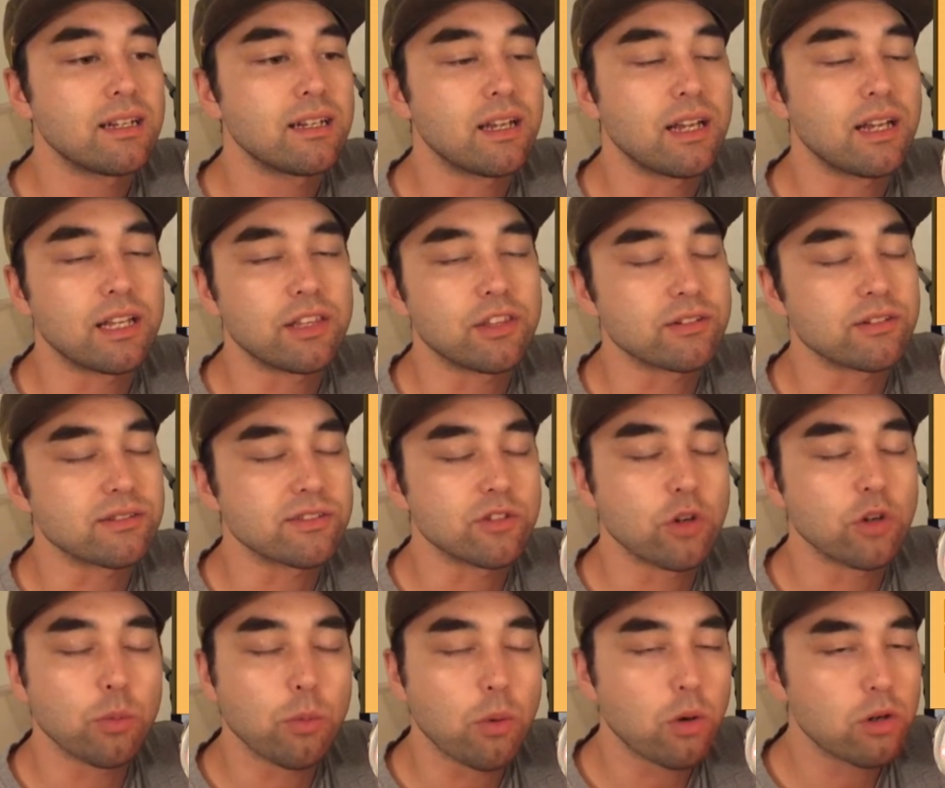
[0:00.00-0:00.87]
and there's
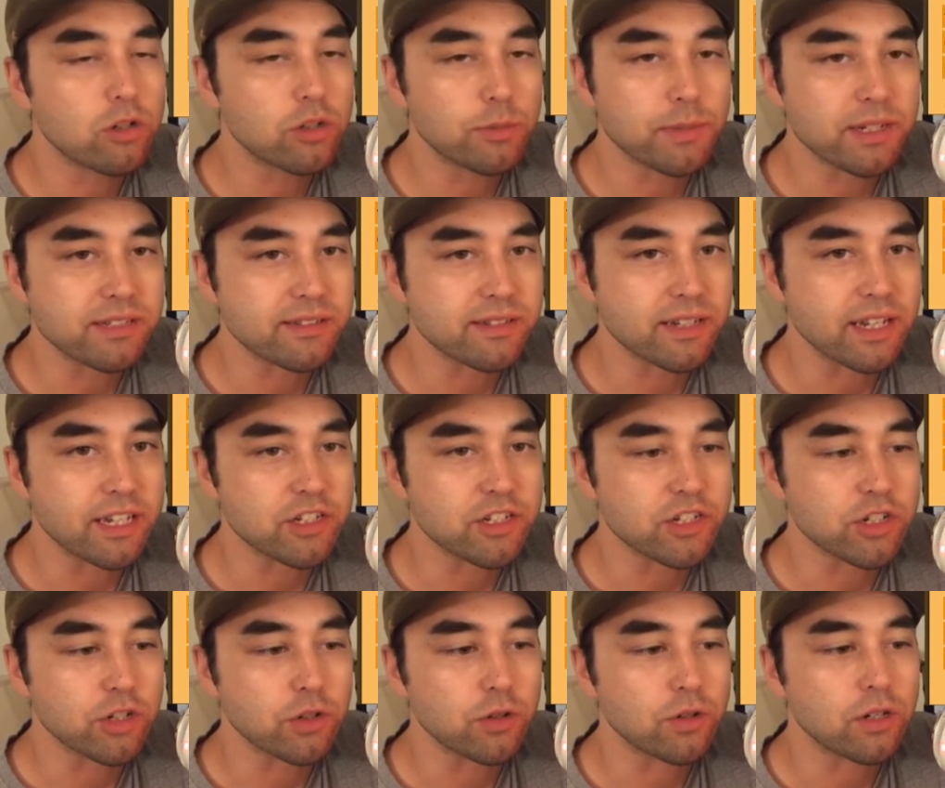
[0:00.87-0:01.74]
no more
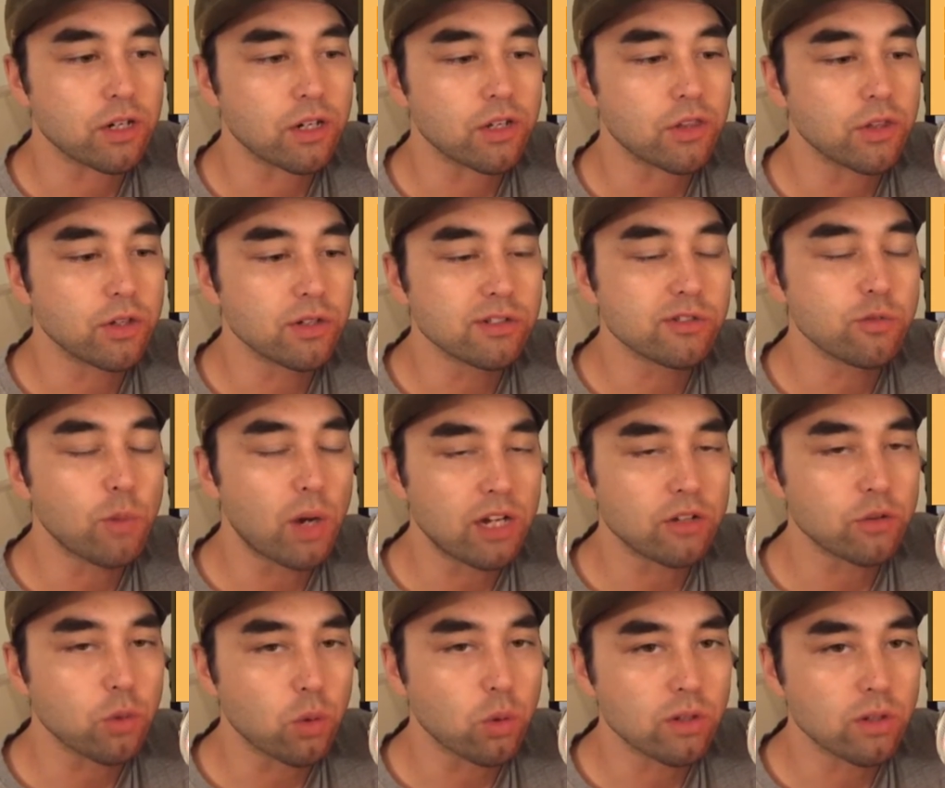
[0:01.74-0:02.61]
domestication going on those
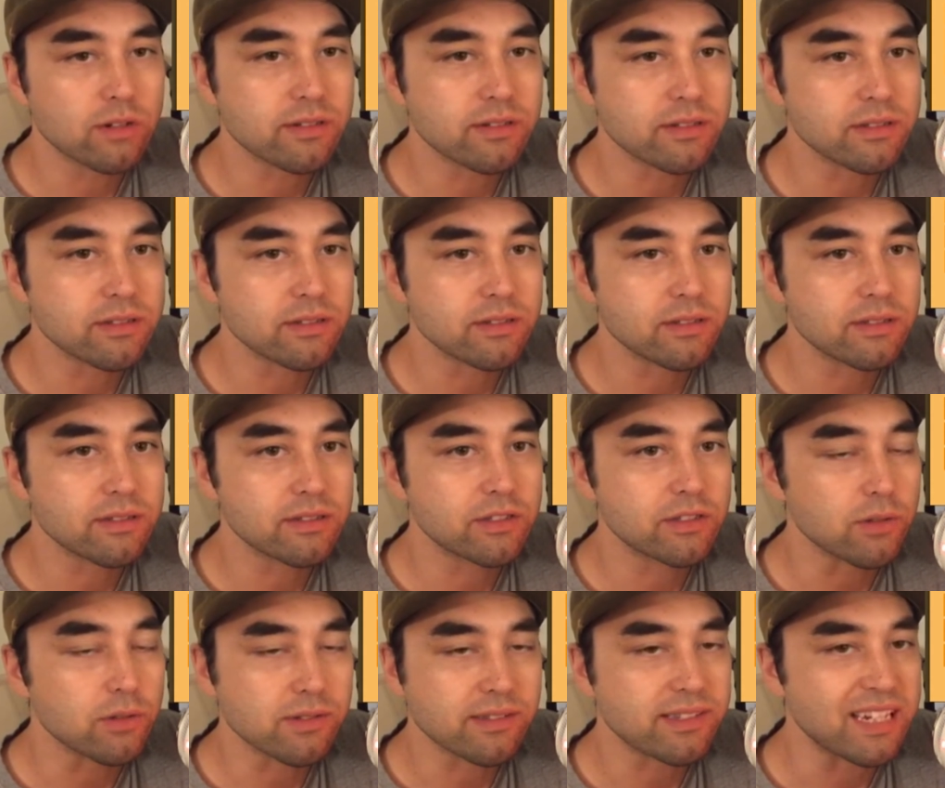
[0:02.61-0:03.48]
wild horses
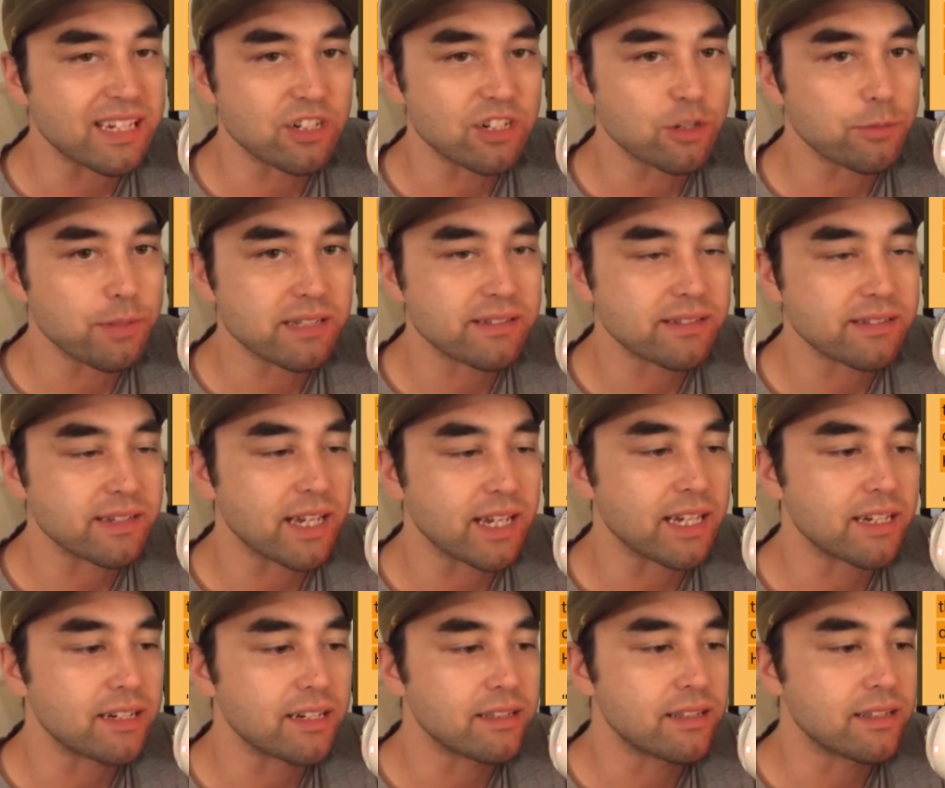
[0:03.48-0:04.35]
don't stay
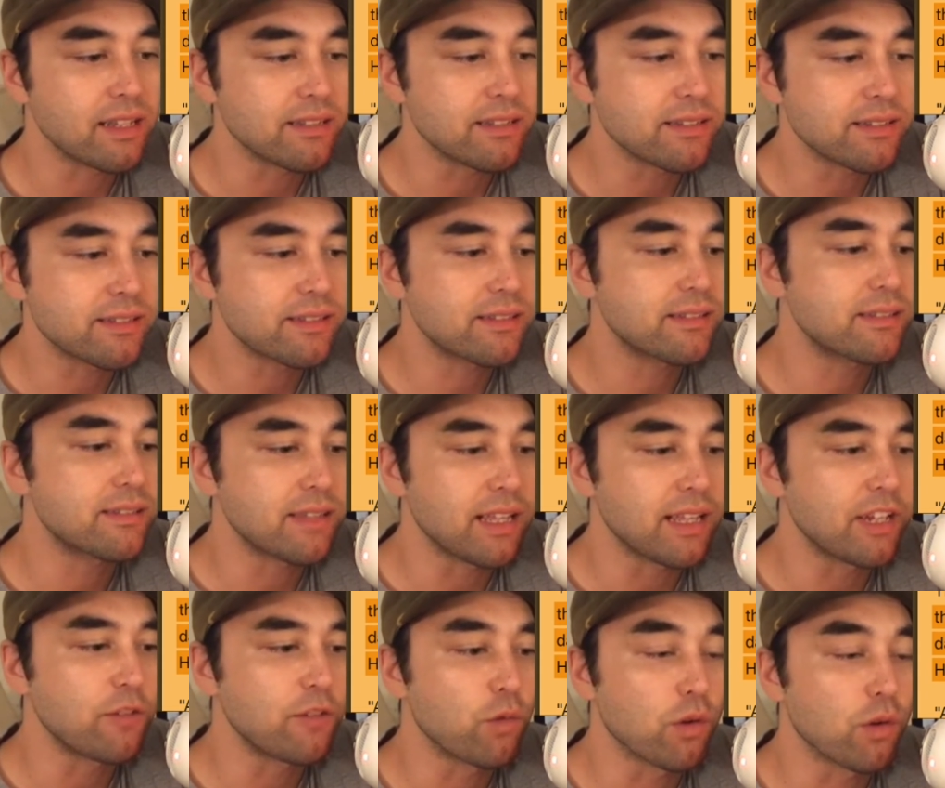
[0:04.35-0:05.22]
domesticated they
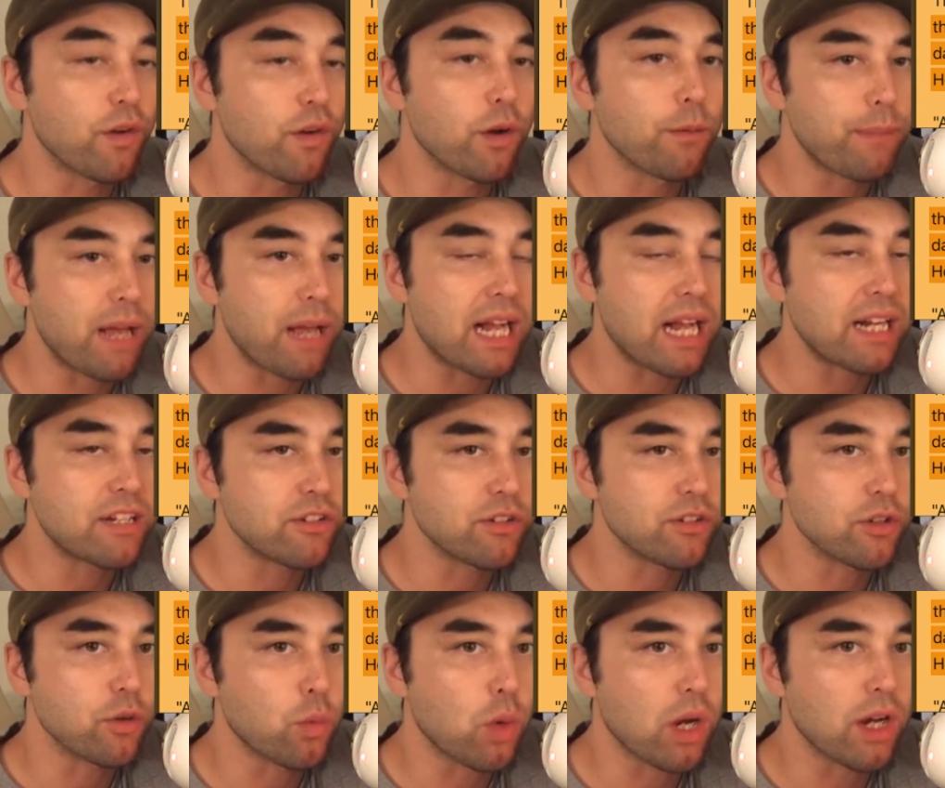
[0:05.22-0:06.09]
they revert back to
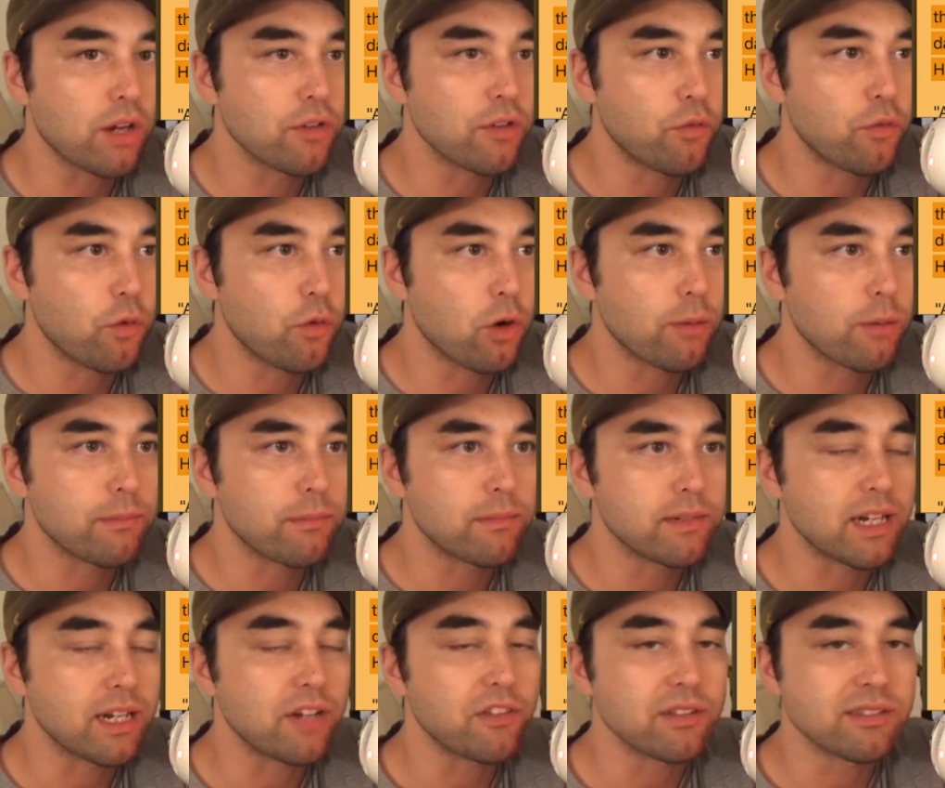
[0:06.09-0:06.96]
their wild form
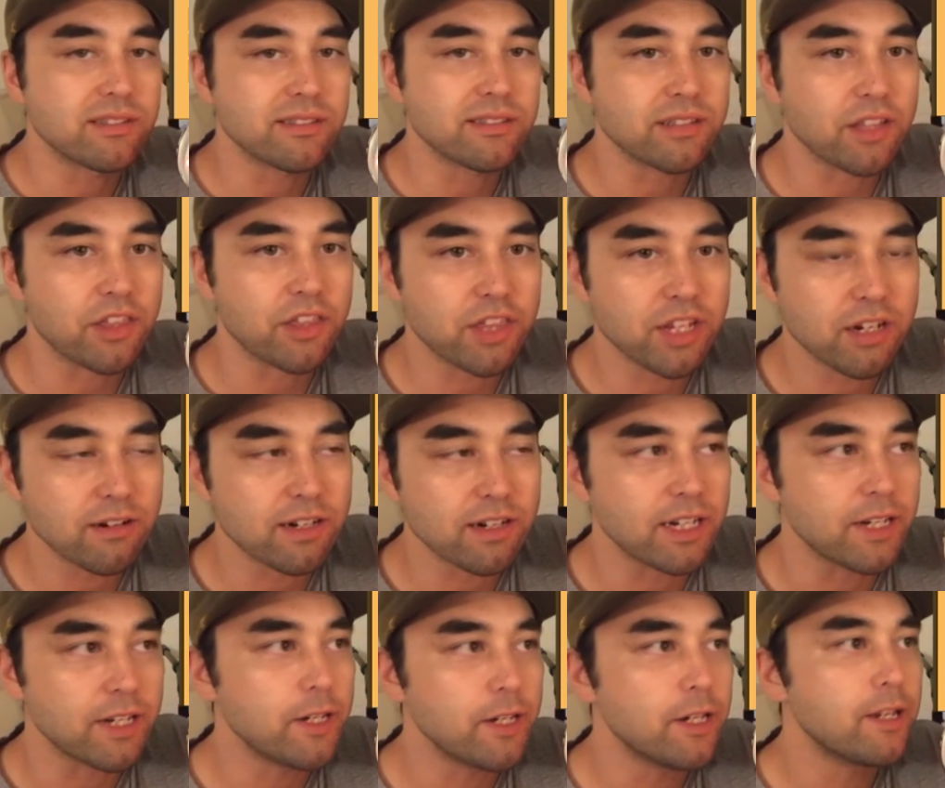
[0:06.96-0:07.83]
now this is a
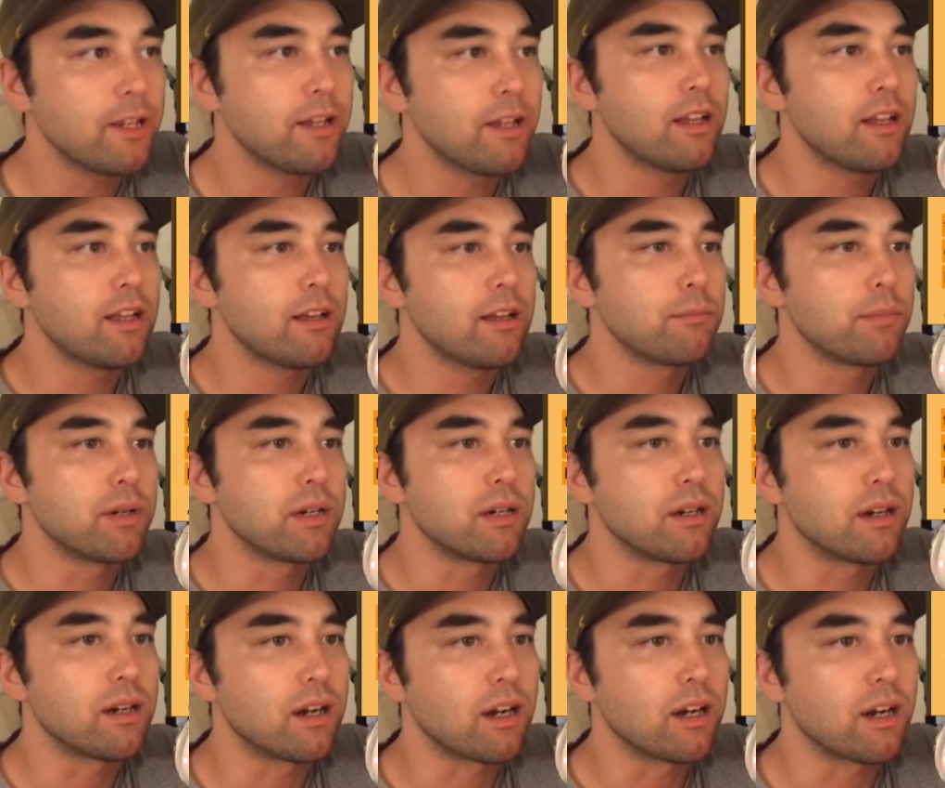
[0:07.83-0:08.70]
theory
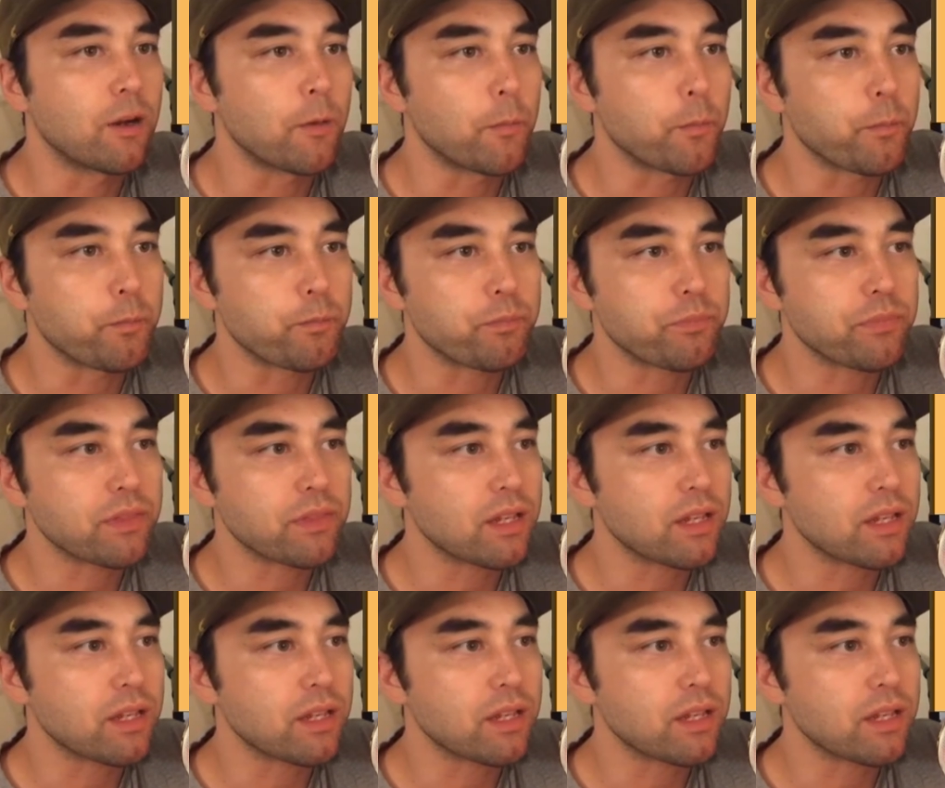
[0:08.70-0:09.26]
but um,